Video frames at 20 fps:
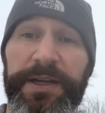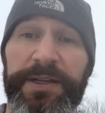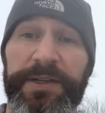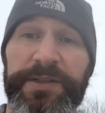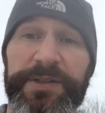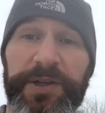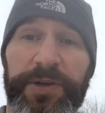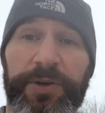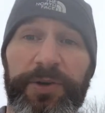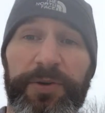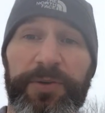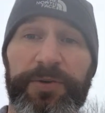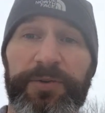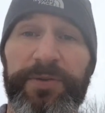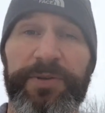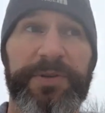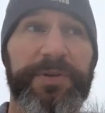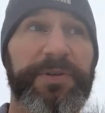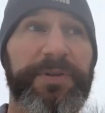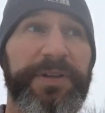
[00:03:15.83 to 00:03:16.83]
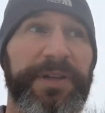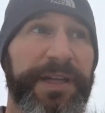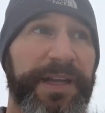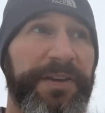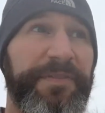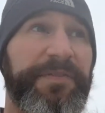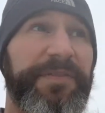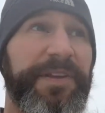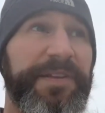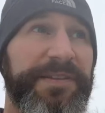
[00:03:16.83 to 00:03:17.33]
So
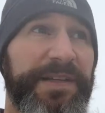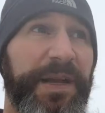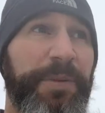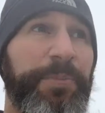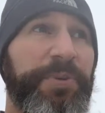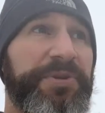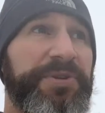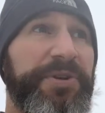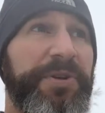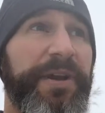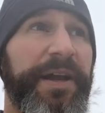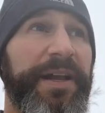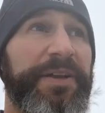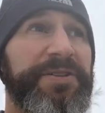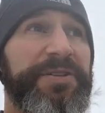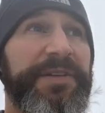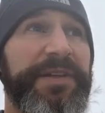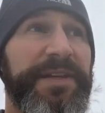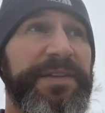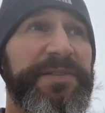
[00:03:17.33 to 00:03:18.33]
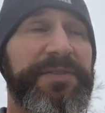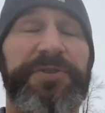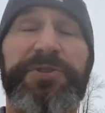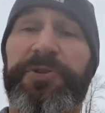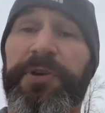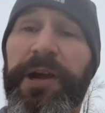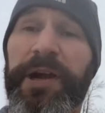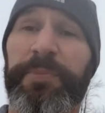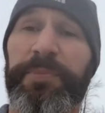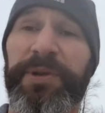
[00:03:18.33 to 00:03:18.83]
if the temperature actually doesn't
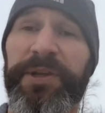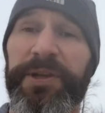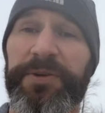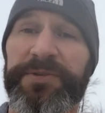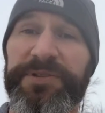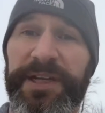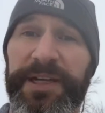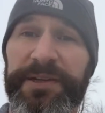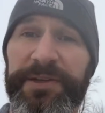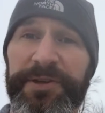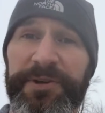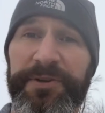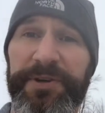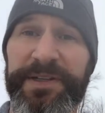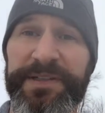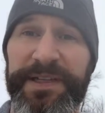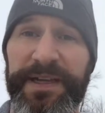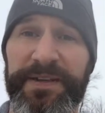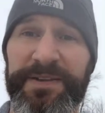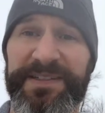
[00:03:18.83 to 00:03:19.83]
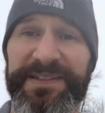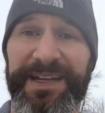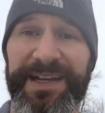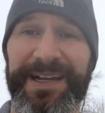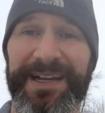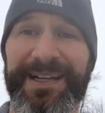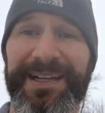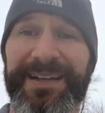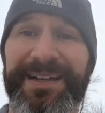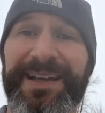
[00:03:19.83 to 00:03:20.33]
drop below 10 degrees
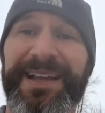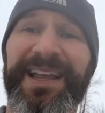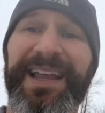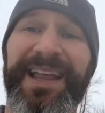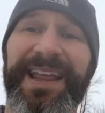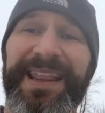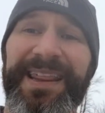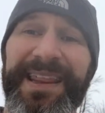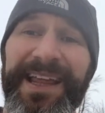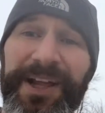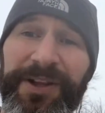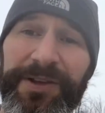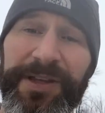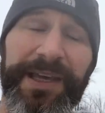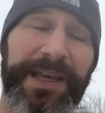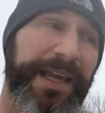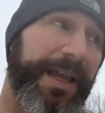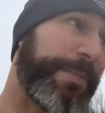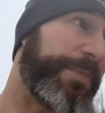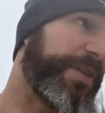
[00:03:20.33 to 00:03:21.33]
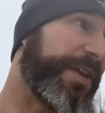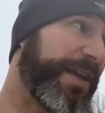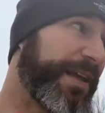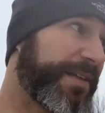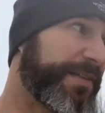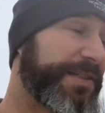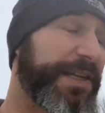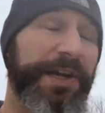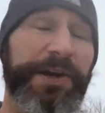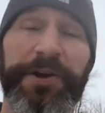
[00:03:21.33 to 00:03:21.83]
outside, they'll keep the
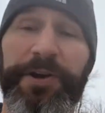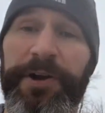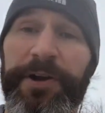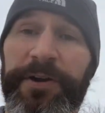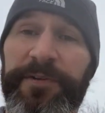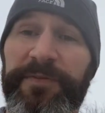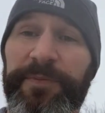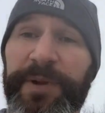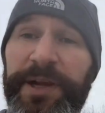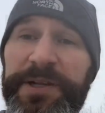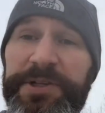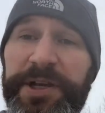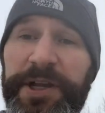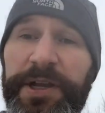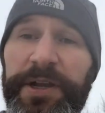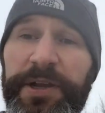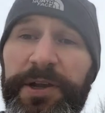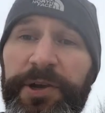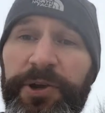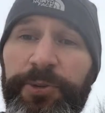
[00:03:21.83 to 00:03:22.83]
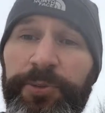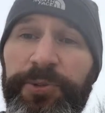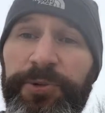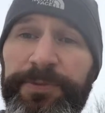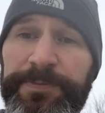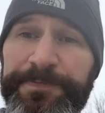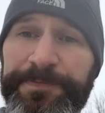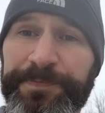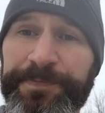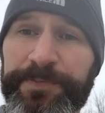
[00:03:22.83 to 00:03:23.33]
interior of my chicken coop
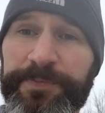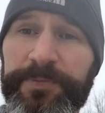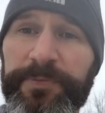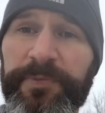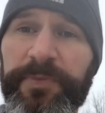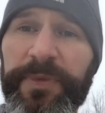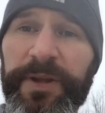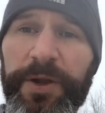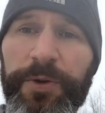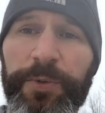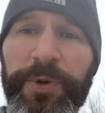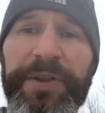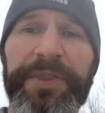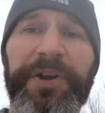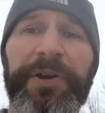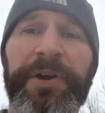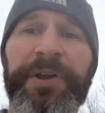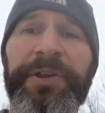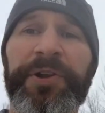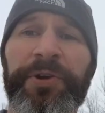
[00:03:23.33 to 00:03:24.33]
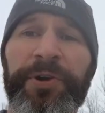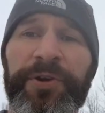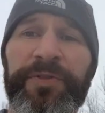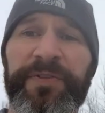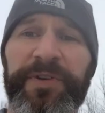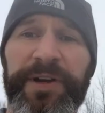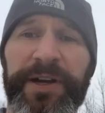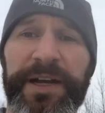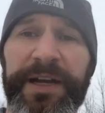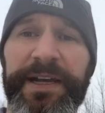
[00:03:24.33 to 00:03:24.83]
when they're in there
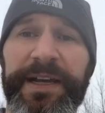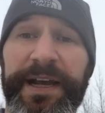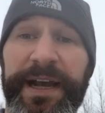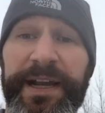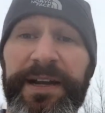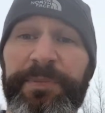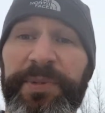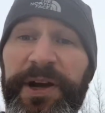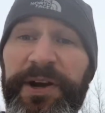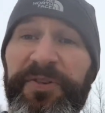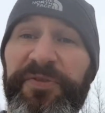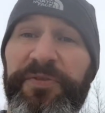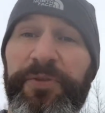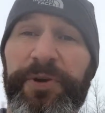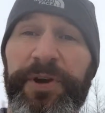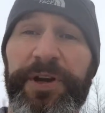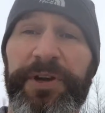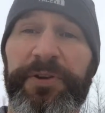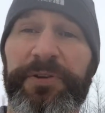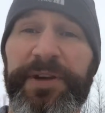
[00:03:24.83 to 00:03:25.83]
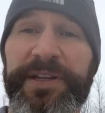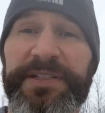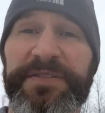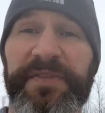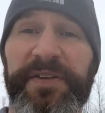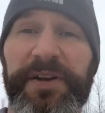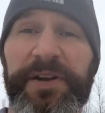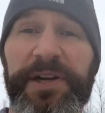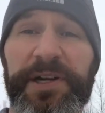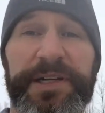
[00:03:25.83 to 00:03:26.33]
overnight at about 40 degrees
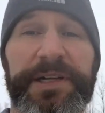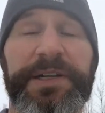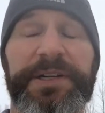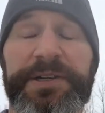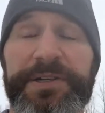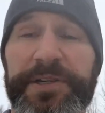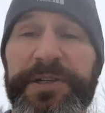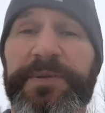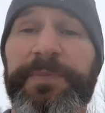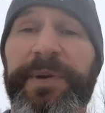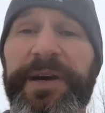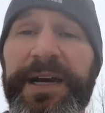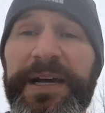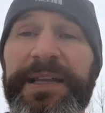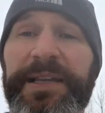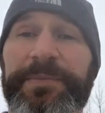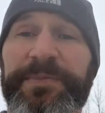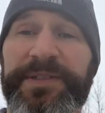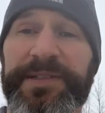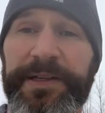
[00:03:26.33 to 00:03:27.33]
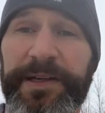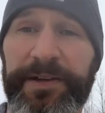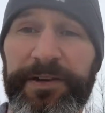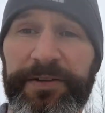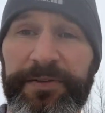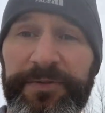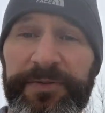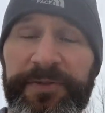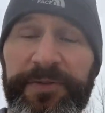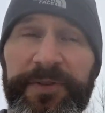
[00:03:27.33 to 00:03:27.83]
Fahrenheit just by
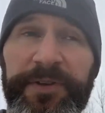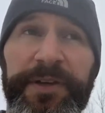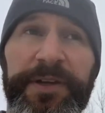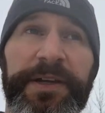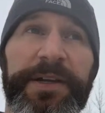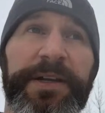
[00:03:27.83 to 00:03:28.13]
themselves.